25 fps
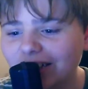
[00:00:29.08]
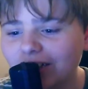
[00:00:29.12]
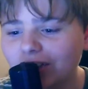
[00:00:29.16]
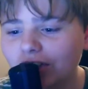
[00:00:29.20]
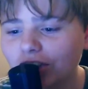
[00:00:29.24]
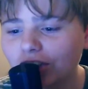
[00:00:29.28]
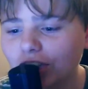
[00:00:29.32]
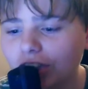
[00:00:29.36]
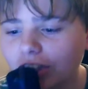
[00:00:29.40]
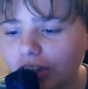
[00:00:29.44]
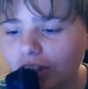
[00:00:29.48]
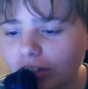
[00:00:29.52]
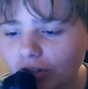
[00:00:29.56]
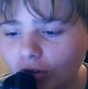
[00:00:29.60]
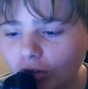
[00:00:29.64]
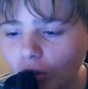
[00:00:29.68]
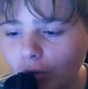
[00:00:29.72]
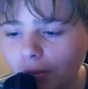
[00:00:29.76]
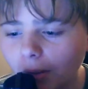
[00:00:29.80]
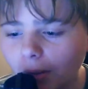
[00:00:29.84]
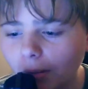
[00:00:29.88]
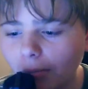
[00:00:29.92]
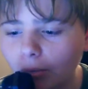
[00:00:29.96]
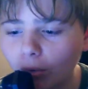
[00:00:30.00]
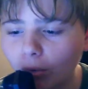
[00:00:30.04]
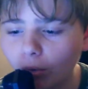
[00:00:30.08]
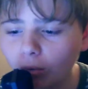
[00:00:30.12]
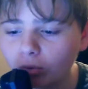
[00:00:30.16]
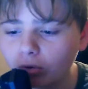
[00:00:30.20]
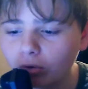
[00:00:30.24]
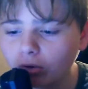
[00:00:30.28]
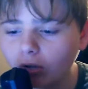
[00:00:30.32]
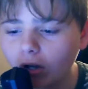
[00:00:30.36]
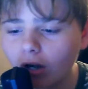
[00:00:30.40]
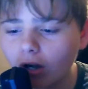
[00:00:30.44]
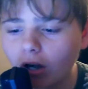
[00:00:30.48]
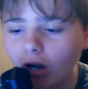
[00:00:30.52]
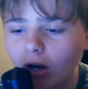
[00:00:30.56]
Shit is on my balls.
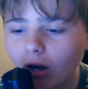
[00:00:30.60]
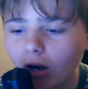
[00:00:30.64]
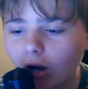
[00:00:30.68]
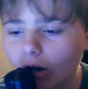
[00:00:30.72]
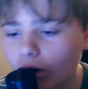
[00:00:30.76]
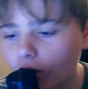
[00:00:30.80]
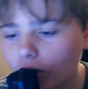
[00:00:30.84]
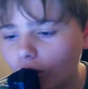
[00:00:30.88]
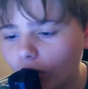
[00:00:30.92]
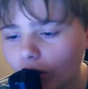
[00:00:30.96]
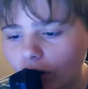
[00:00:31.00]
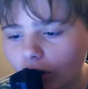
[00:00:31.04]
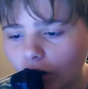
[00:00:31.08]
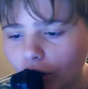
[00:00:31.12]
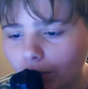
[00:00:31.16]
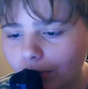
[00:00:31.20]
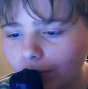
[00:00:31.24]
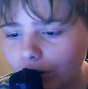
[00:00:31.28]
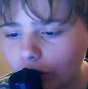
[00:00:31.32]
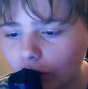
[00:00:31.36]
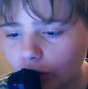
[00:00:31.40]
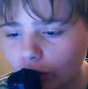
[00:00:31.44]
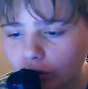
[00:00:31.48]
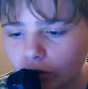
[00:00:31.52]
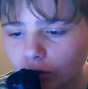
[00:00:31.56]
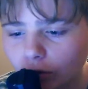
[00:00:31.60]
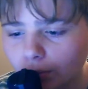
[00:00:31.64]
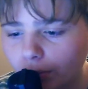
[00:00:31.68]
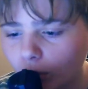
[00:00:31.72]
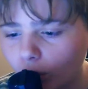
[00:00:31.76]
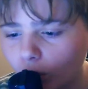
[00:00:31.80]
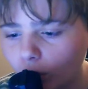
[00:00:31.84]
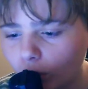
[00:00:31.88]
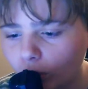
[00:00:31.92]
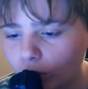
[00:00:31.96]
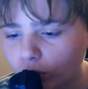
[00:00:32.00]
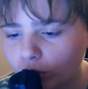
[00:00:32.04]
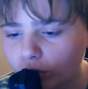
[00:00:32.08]
I can't help it, I just
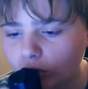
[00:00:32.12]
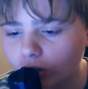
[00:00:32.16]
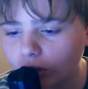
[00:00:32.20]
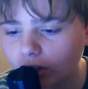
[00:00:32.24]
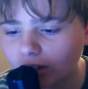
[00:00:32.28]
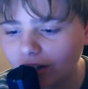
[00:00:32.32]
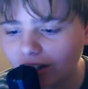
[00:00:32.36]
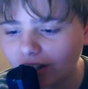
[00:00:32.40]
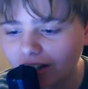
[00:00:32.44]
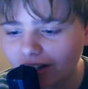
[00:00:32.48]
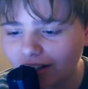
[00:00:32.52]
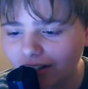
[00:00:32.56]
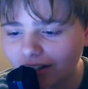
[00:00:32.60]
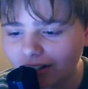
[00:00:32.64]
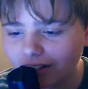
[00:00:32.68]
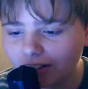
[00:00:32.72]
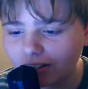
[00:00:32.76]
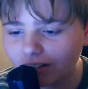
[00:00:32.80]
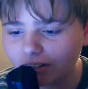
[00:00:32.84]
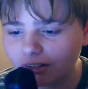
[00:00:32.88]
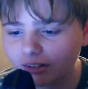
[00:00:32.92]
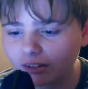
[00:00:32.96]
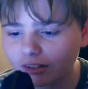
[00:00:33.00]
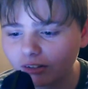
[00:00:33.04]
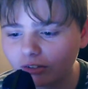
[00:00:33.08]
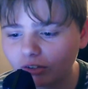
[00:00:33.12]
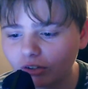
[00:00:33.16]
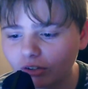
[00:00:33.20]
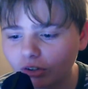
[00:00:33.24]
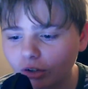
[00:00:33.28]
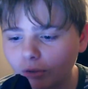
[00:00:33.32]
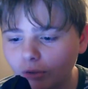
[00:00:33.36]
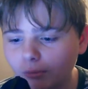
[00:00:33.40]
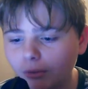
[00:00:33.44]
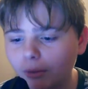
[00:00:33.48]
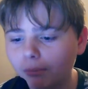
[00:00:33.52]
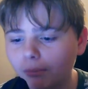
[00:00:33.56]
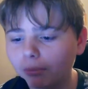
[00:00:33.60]
paused. Kissy
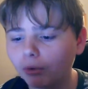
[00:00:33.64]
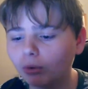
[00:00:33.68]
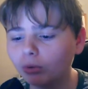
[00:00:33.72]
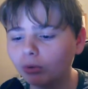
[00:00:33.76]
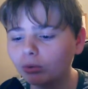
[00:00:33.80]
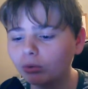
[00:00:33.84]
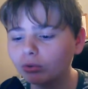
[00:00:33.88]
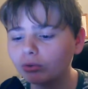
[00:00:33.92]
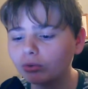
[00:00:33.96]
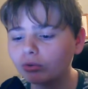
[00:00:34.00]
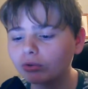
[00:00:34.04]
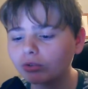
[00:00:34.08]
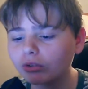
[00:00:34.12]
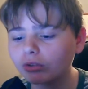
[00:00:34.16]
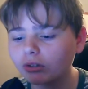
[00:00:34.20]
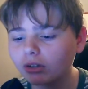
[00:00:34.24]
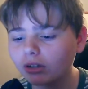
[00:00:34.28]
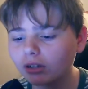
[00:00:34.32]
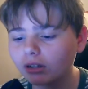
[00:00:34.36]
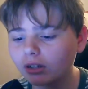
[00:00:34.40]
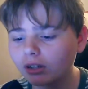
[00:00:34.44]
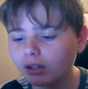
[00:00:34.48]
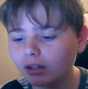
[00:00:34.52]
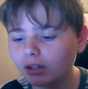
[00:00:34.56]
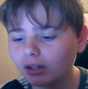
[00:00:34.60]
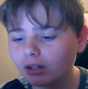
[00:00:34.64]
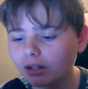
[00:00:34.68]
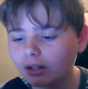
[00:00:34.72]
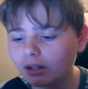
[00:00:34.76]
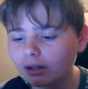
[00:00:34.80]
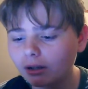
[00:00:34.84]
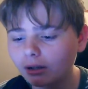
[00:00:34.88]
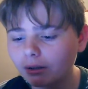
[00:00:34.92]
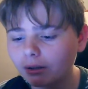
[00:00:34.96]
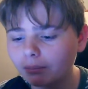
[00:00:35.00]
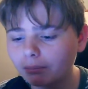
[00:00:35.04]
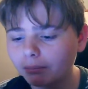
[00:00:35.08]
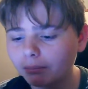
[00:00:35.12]
on my balls.
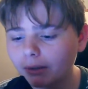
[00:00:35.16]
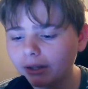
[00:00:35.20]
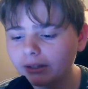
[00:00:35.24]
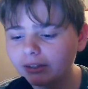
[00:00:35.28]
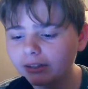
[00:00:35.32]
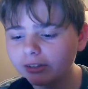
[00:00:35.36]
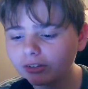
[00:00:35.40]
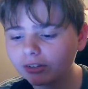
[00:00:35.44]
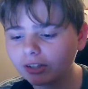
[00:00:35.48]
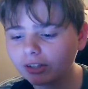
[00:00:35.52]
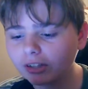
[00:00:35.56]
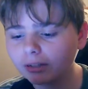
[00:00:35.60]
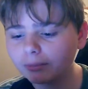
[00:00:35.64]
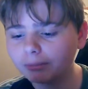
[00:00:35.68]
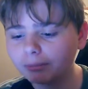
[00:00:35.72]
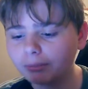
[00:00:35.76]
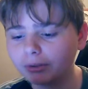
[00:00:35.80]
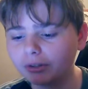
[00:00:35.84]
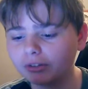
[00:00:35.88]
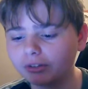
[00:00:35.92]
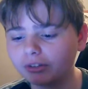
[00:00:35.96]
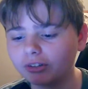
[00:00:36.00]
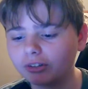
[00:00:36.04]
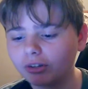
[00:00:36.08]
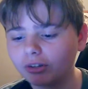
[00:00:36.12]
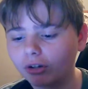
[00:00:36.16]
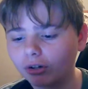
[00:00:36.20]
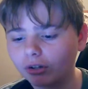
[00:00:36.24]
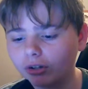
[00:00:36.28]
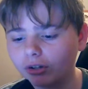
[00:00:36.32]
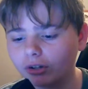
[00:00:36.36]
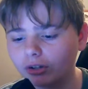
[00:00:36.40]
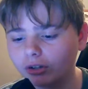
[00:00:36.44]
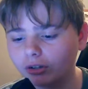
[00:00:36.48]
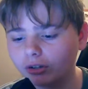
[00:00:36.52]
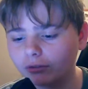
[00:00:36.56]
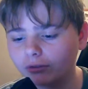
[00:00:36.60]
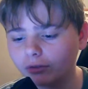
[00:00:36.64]
Betty's getting pissy, I
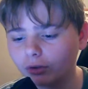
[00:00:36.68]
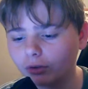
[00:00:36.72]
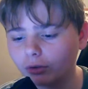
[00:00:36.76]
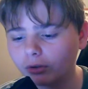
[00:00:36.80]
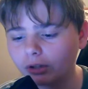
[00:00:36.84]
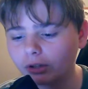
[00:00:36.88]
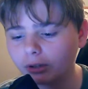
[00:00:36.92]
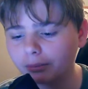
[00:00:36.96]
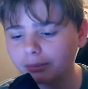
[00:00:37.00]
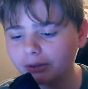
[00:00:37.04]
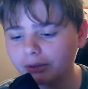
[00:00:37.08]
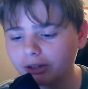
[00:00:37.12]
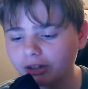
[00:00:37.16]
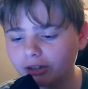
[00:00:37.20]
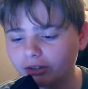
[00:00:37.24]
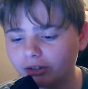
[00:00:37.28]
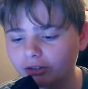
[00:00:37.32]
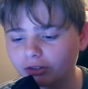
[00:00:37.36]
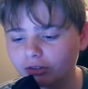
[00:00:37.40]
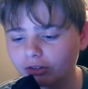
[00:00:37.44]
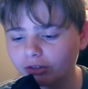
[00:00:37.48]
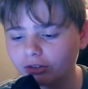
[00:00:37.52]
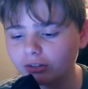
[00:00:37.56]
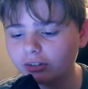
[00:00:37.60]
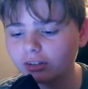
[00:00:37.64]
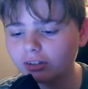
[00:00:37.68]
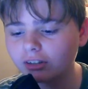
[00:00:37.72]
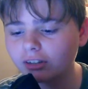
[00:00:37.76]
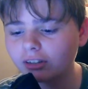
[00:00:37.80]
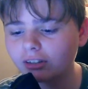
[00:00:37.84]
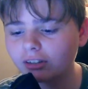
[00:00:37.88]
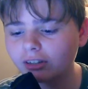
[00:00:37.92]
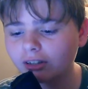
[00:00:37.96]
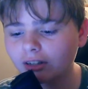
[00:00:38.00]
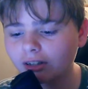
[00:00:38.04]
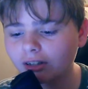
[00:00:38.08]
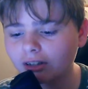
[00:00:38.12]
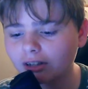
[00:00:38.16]
hear throwing a big hissy.
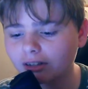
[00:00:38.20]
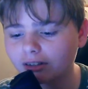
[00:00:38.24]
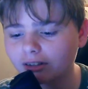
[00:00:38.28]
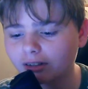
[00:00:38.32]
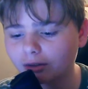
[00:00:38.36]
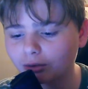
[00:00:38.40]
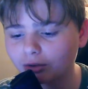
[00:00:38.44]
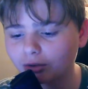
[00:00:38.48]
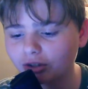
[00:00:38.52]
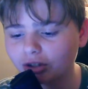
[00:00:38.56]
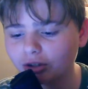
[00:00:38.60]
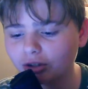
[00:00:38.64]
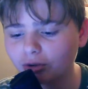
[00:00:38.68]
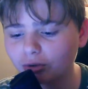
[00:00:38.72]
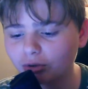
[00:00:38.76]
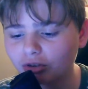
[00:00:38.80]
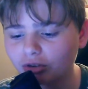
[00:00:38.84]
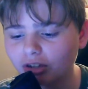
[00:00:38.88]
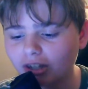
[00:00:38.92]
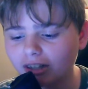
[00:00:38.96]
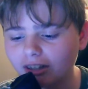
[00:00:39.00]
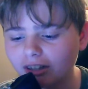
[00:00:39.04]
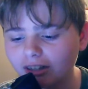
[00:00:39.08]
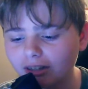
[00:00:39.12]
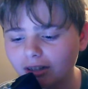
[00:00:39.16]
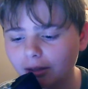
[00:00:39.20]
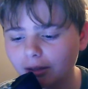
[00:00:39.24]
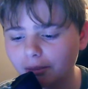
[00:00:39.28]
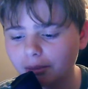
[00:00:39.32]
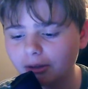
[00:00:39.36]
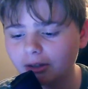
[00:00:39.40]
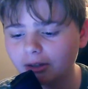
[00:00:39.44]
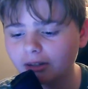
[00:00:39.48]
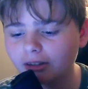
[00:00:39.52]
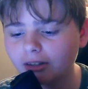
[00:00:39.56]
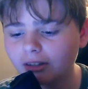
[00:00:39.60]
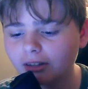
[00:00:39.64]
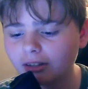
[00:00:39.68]
And now Jill's getting
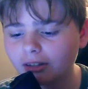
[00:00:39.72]
lippy.